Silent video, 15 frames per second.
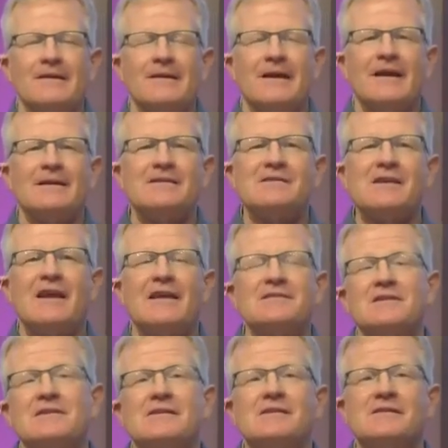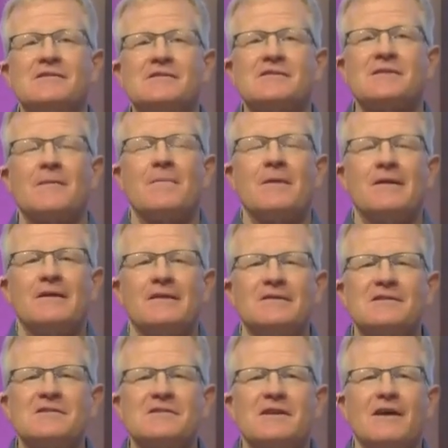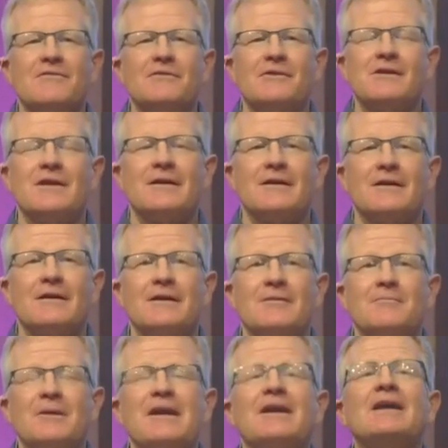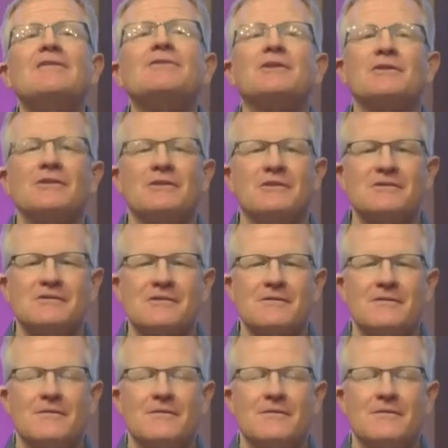as it is discovering behaviors